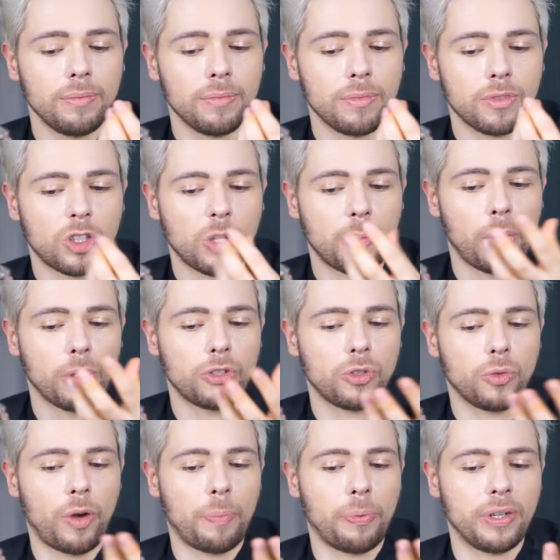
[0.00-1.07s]
supposed
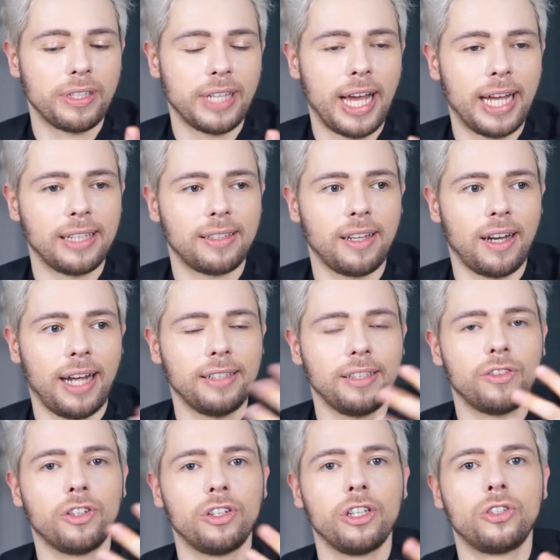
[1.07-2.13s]
to represent the nineteen
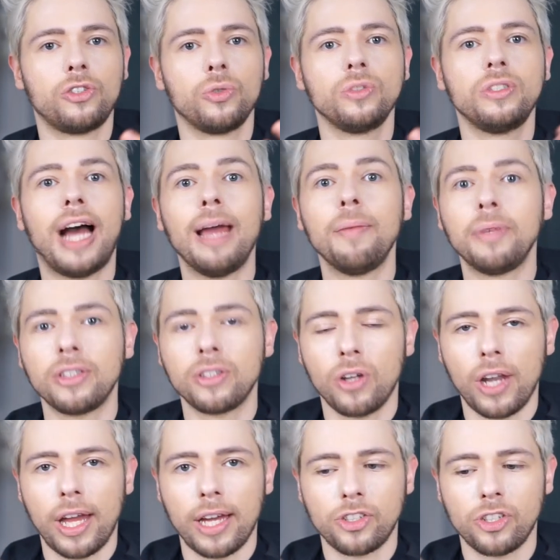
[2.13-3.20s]
thirty-two diamond
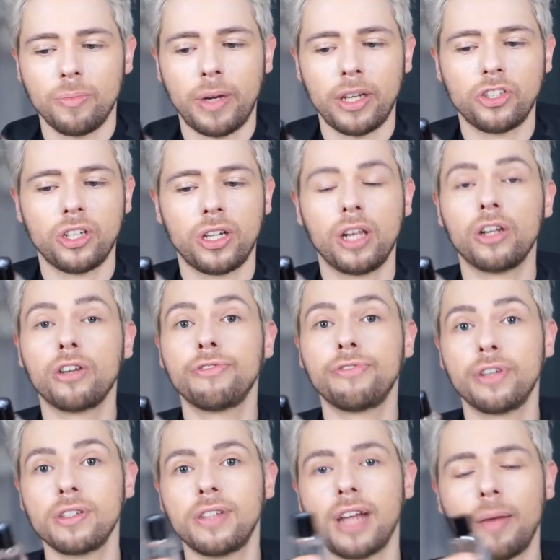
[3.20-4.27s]
collection by Chanel, her
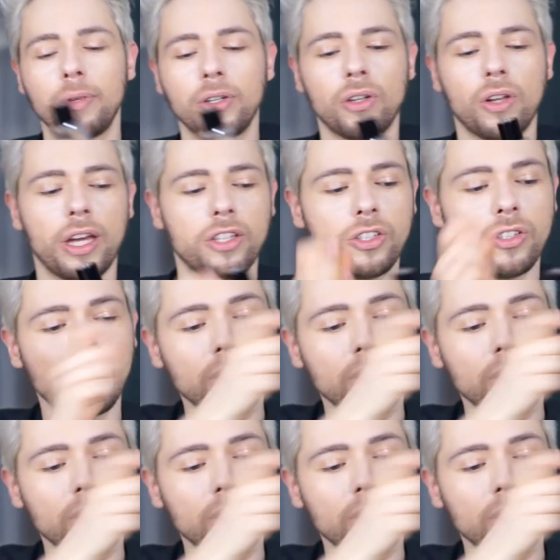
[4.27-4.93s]
first diamond collection.